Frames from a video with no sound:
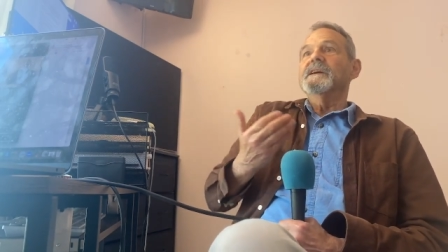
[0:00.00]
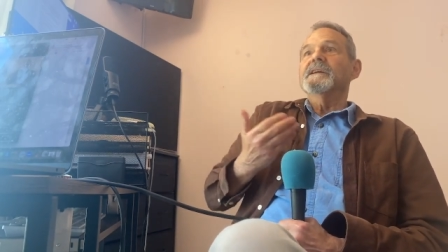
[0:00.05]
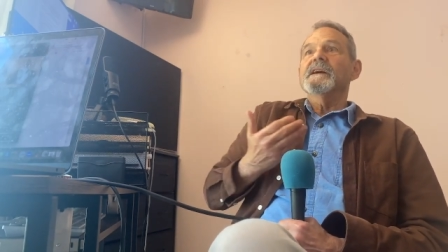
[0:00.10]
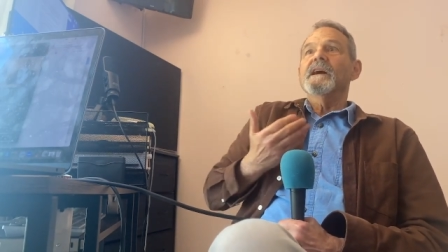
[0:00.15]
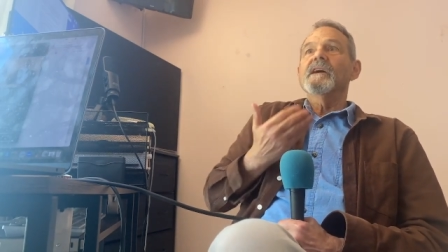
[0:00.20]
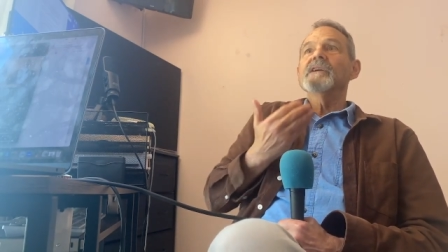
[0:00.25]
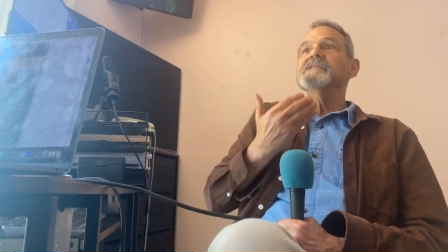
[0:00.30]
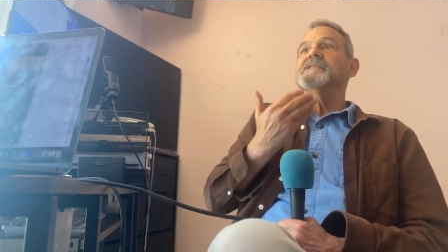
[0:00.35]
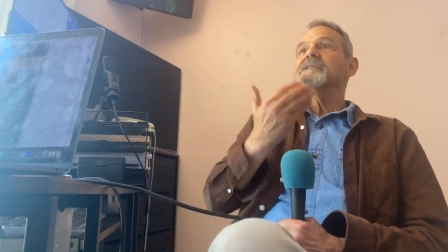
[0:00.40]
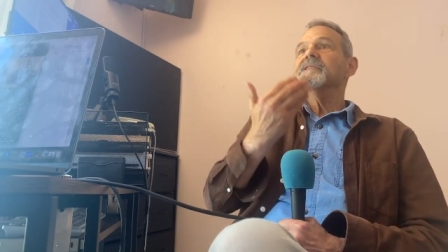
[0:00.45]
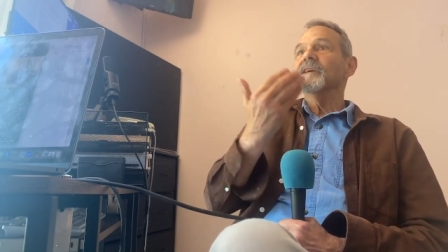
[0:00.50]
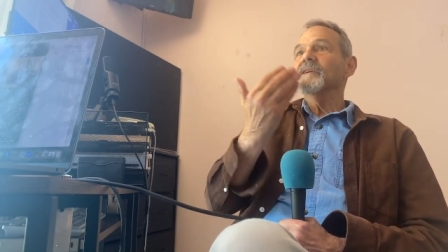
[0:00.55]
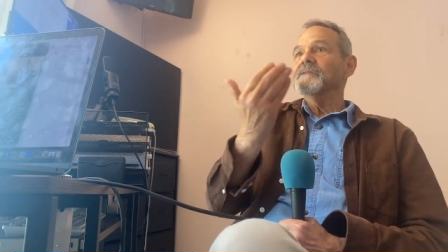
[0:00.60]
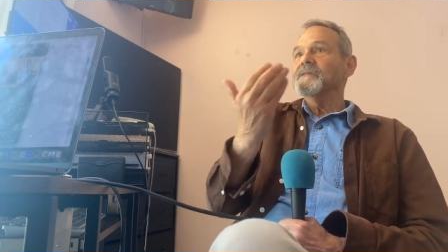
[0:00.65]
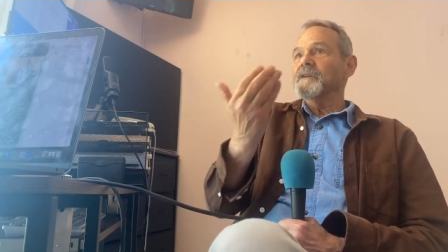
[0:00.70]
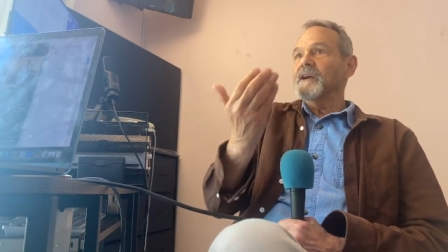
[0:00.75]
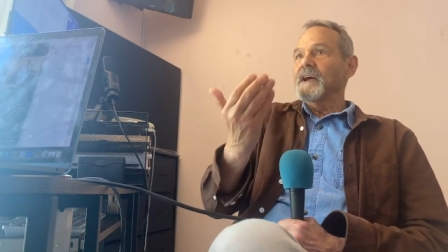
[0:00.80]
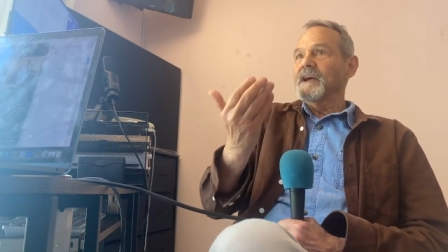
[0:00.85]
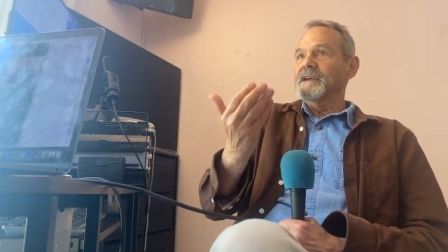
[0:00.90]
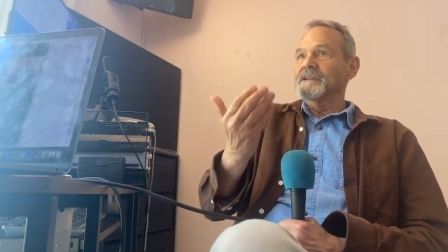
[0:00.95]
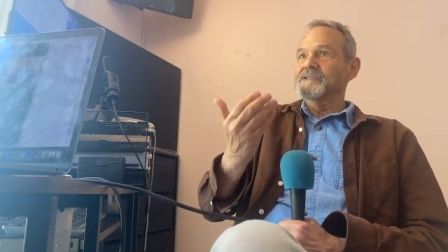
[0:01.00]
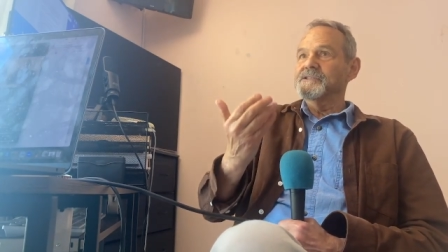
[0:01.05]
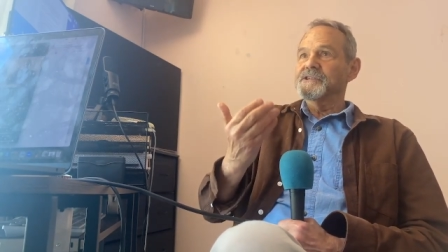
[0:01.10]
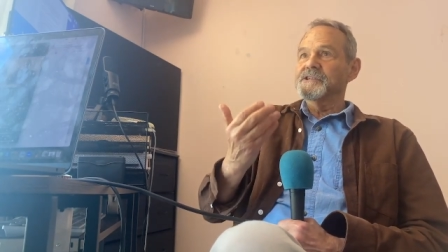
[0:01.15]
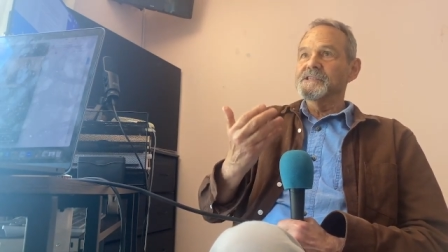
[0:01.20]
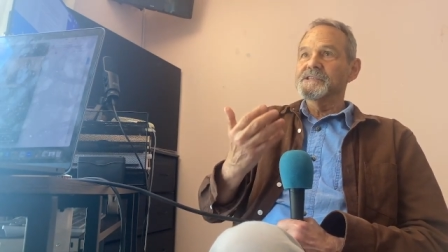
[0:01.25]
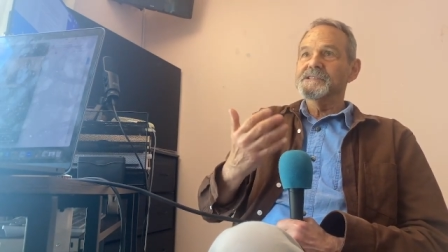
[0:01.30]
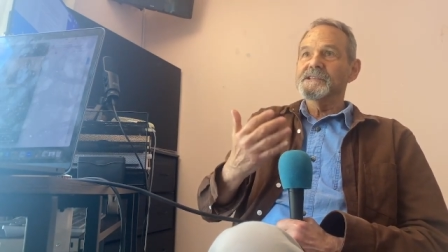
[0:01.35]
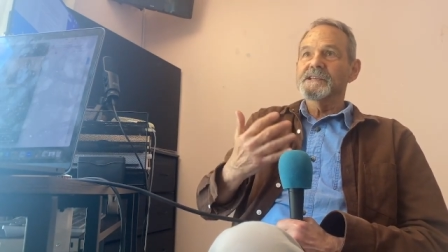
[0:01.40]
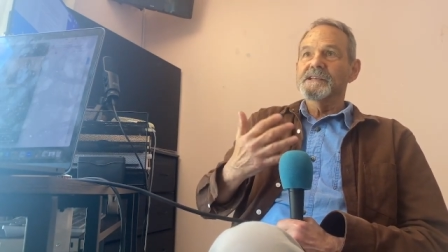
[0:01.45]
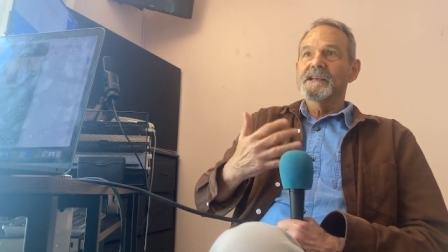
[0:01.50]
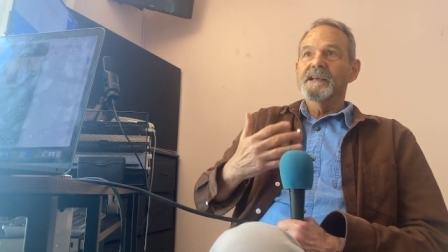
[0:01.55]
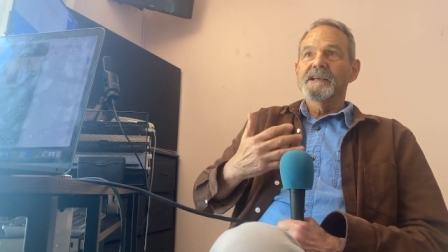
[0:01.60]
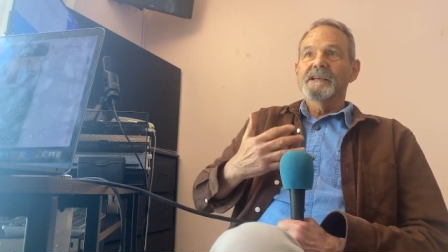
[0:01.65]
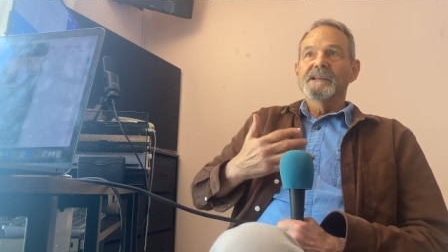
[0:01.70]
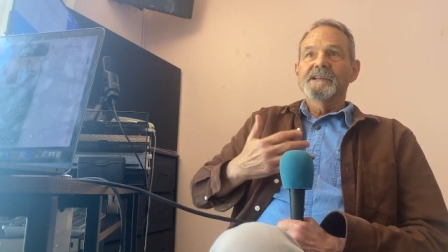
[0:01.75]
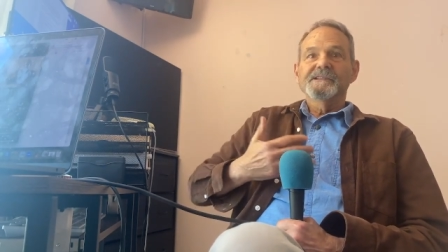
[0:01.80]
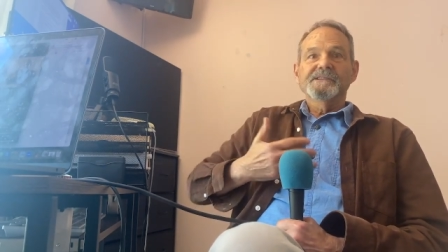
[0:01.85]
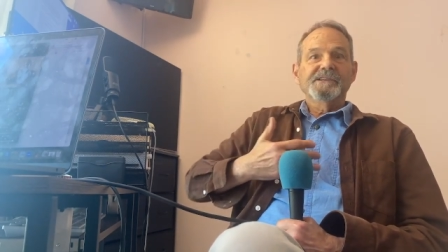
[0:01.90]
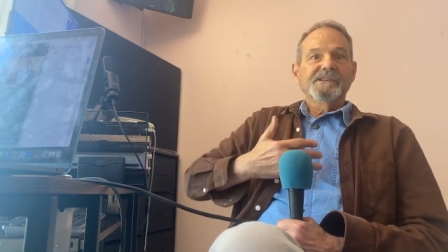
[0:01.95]
unself-conscious
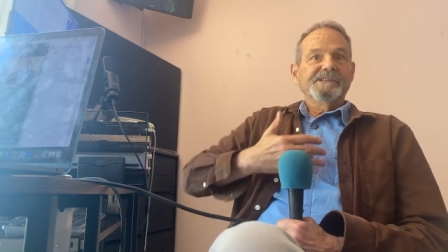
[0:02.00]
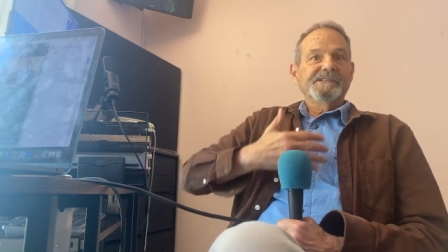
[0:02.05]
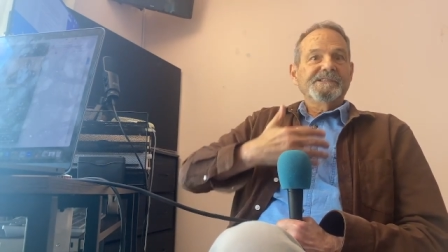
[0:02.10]
to